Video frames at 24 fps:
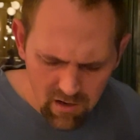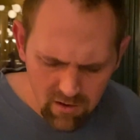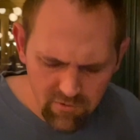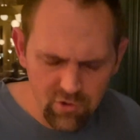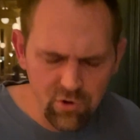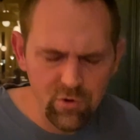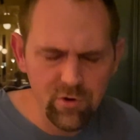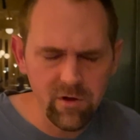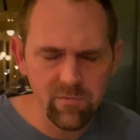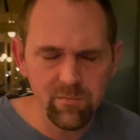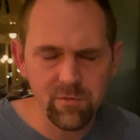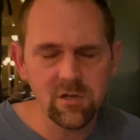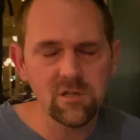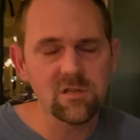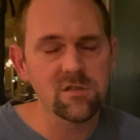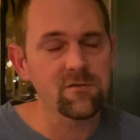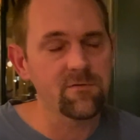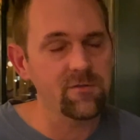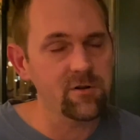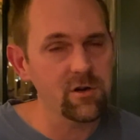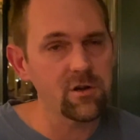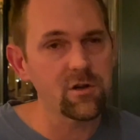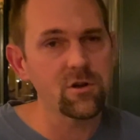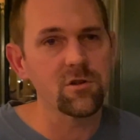the green beans are
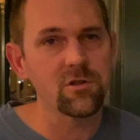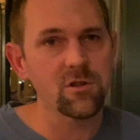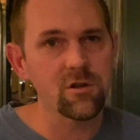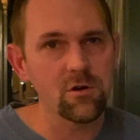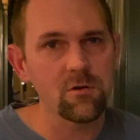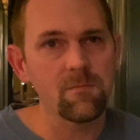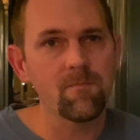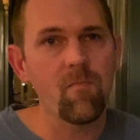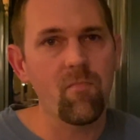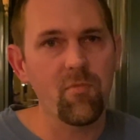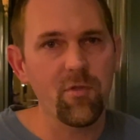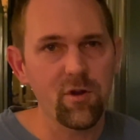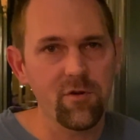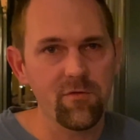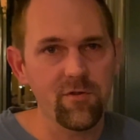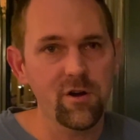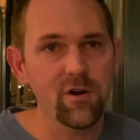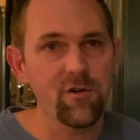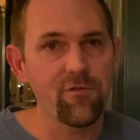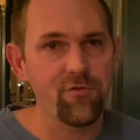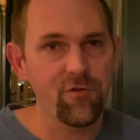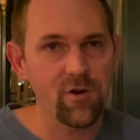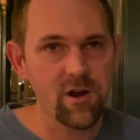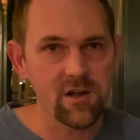very good. They're very
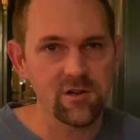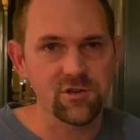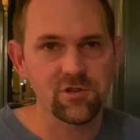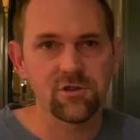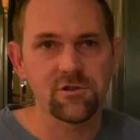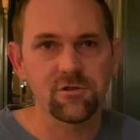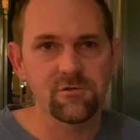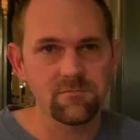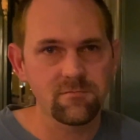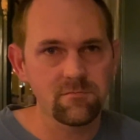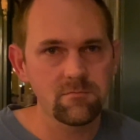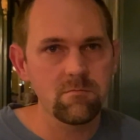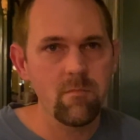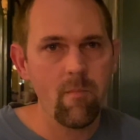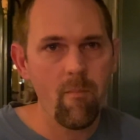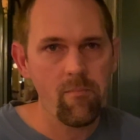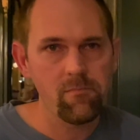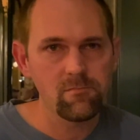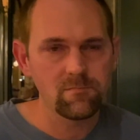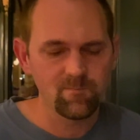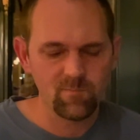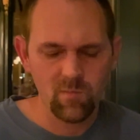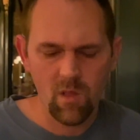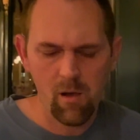fresh,
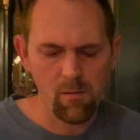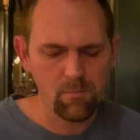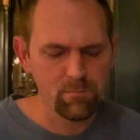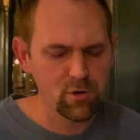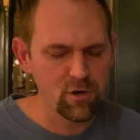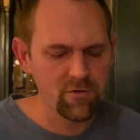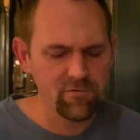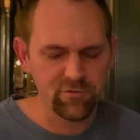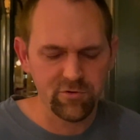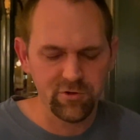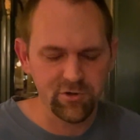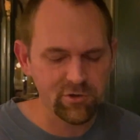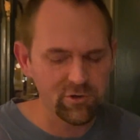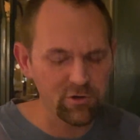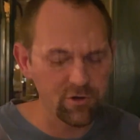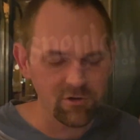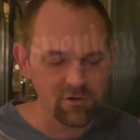perfectly cooked.